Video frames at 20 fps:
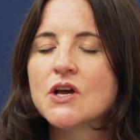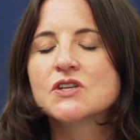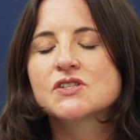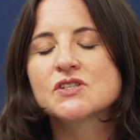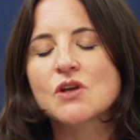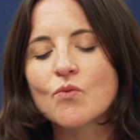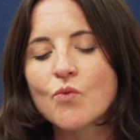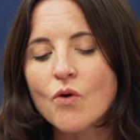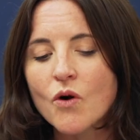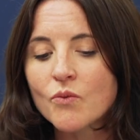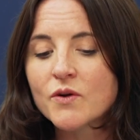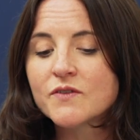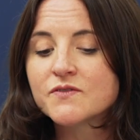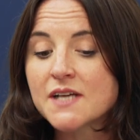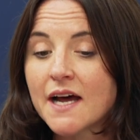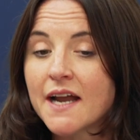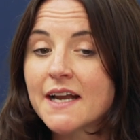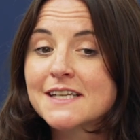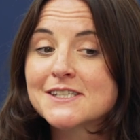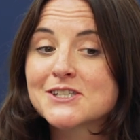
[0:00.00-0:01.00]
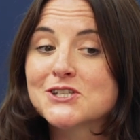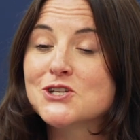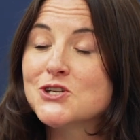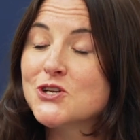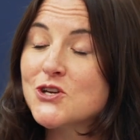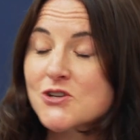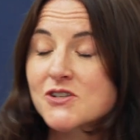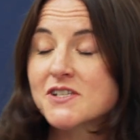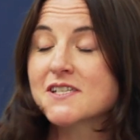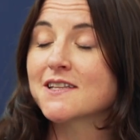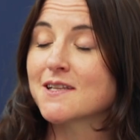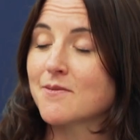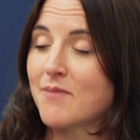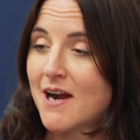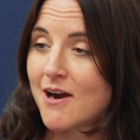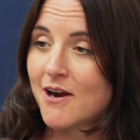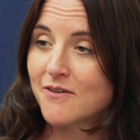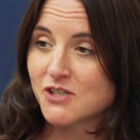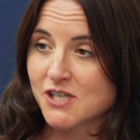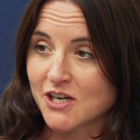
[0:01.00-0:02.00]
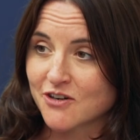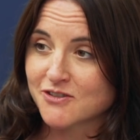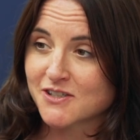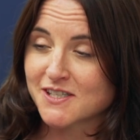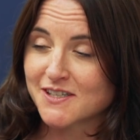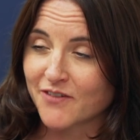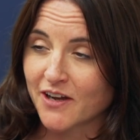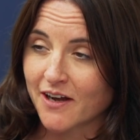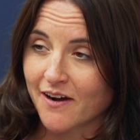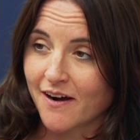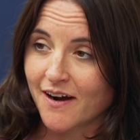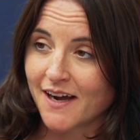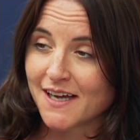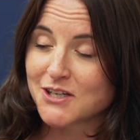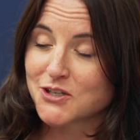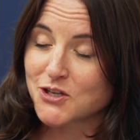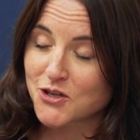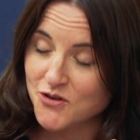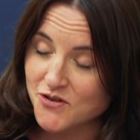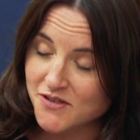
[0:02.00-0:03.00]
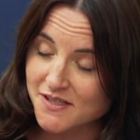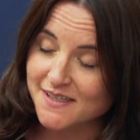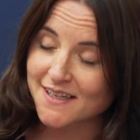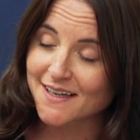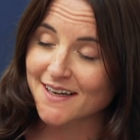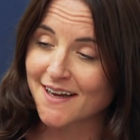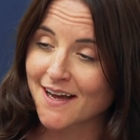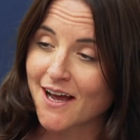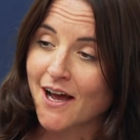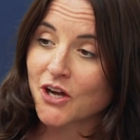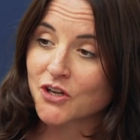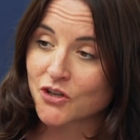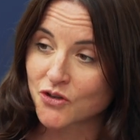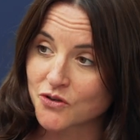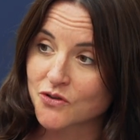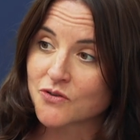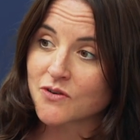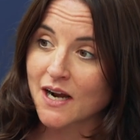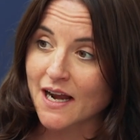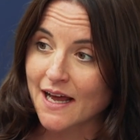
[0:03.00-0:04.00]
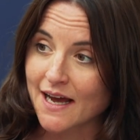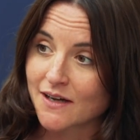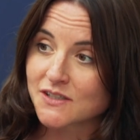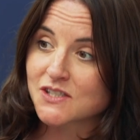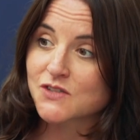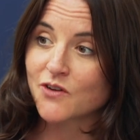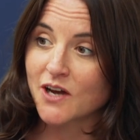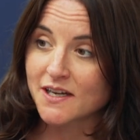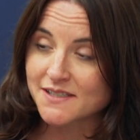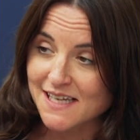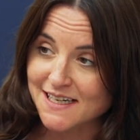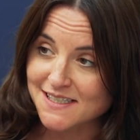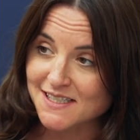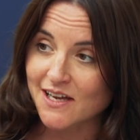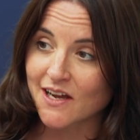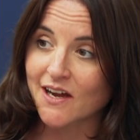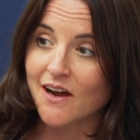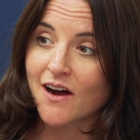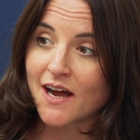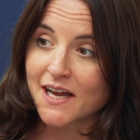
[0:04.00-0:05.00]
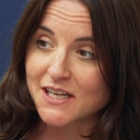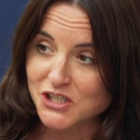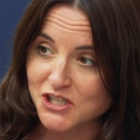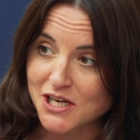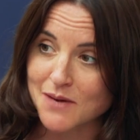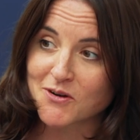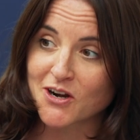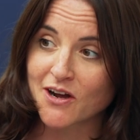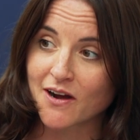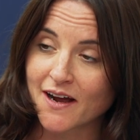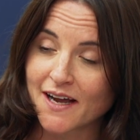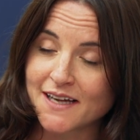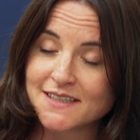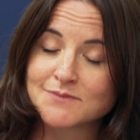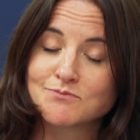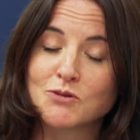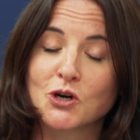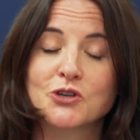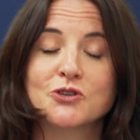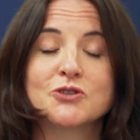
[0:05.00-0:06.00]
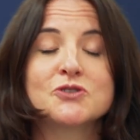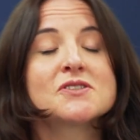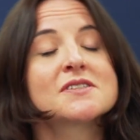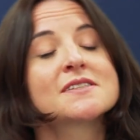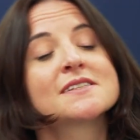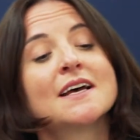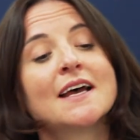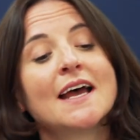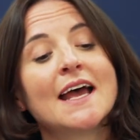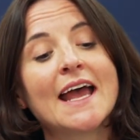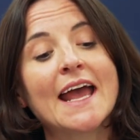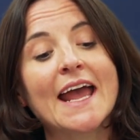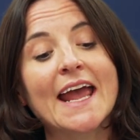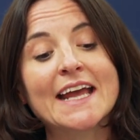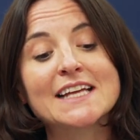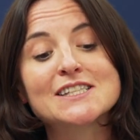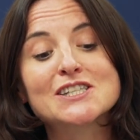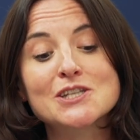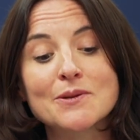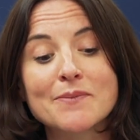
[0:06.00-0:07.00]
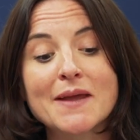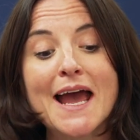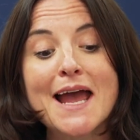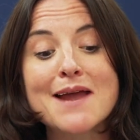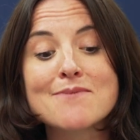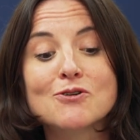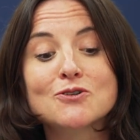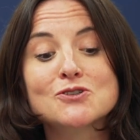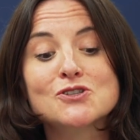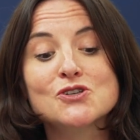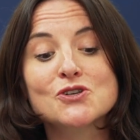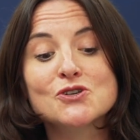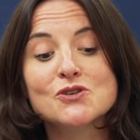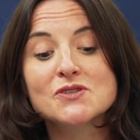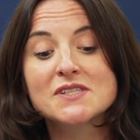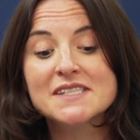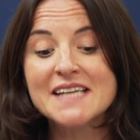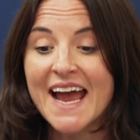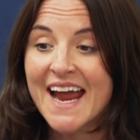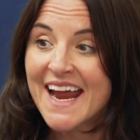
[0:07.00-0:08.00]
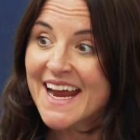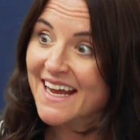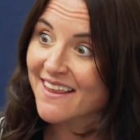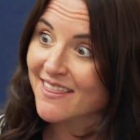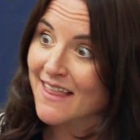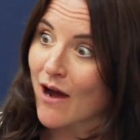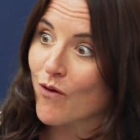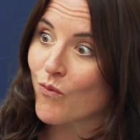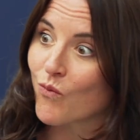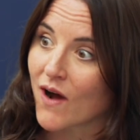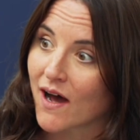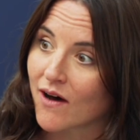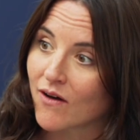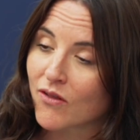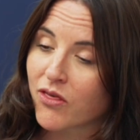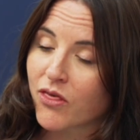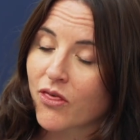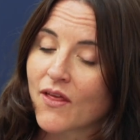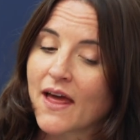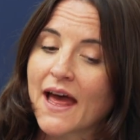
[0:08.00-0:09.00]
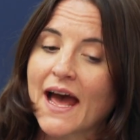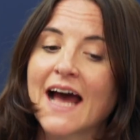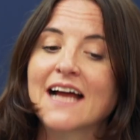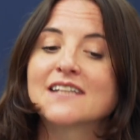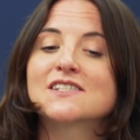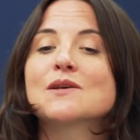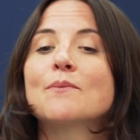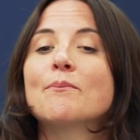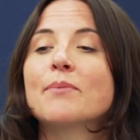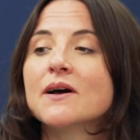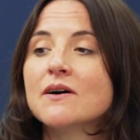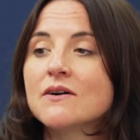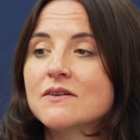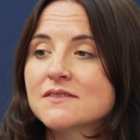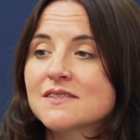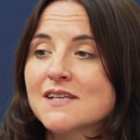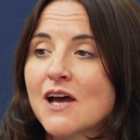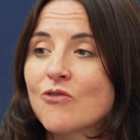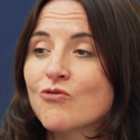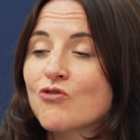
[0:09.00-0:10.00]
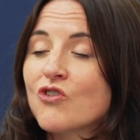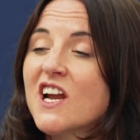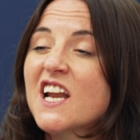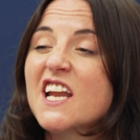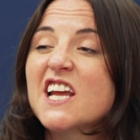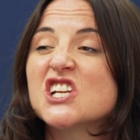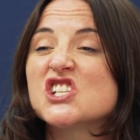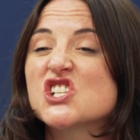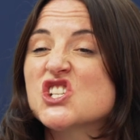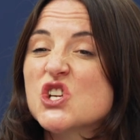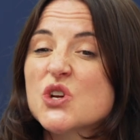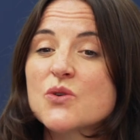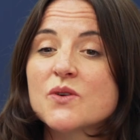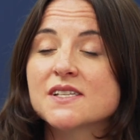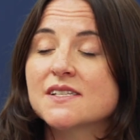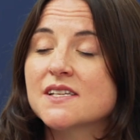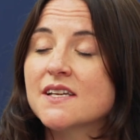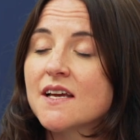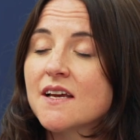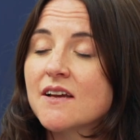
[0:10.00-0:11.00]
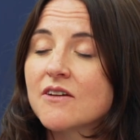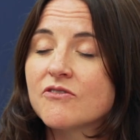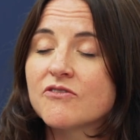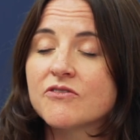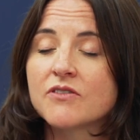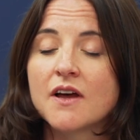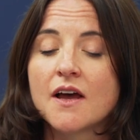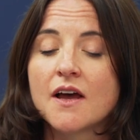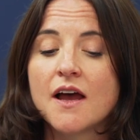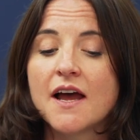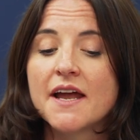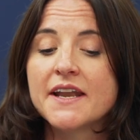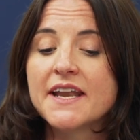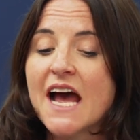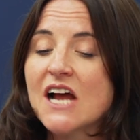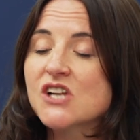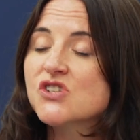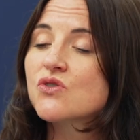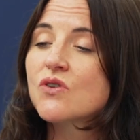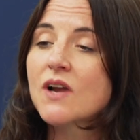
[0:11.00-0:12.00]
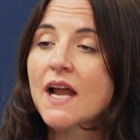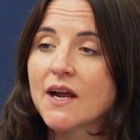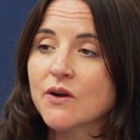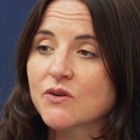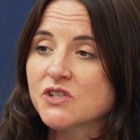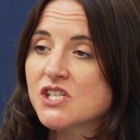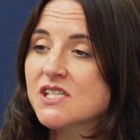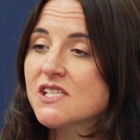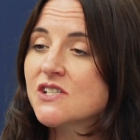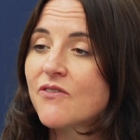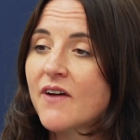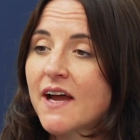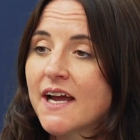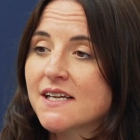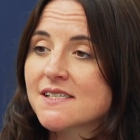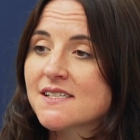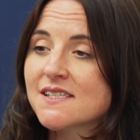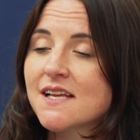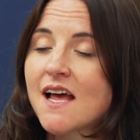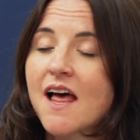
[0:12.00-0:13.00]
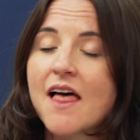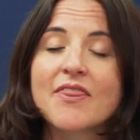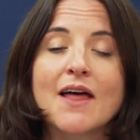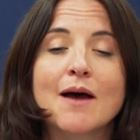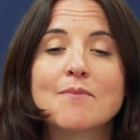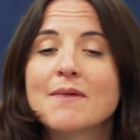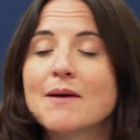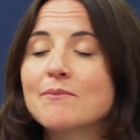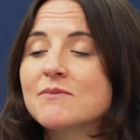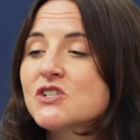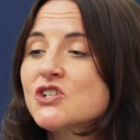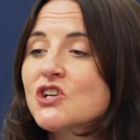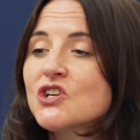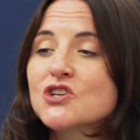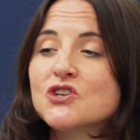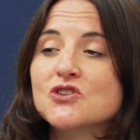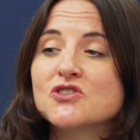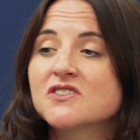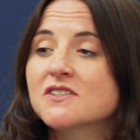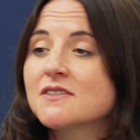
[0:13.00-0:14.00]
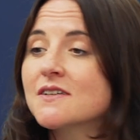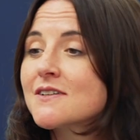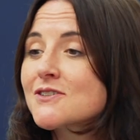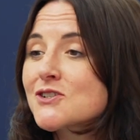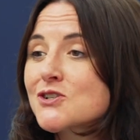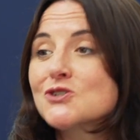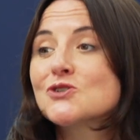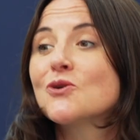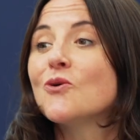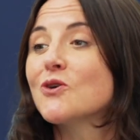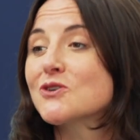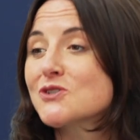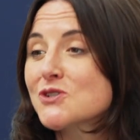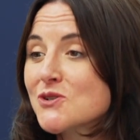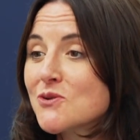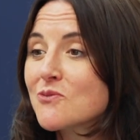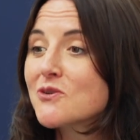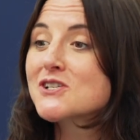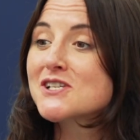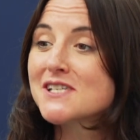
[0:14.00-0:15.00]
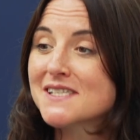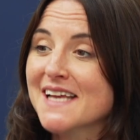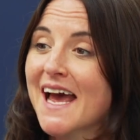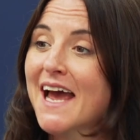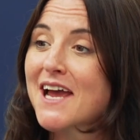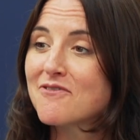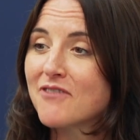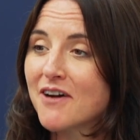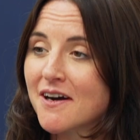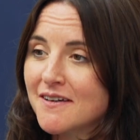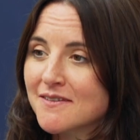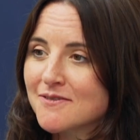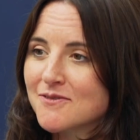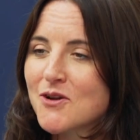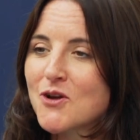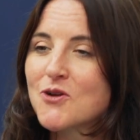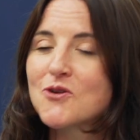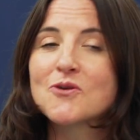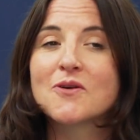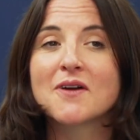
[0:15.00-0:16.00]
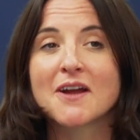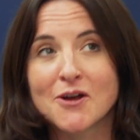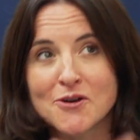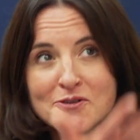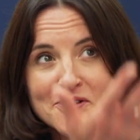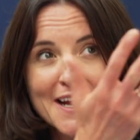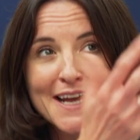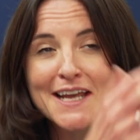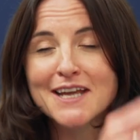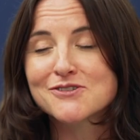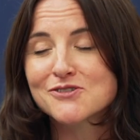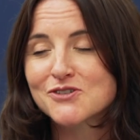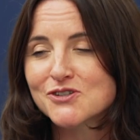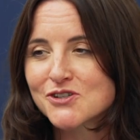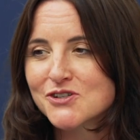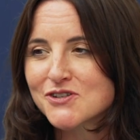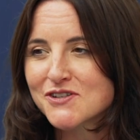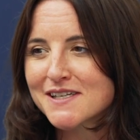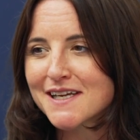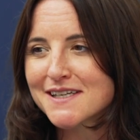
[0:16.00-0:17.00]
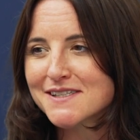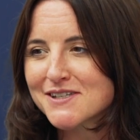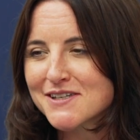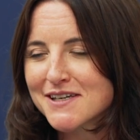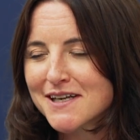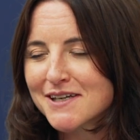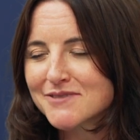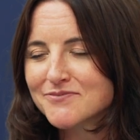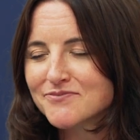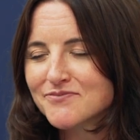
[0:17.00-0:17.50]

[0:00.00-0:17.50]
So what we've done is using the power of generative AI, using Google Cloud's Vertex AI and Gemini models, is to be able to take that wealth and to build a really intuitive natural language interface that members can use to talk to, which is AIVA, who Nick introduced yesterday.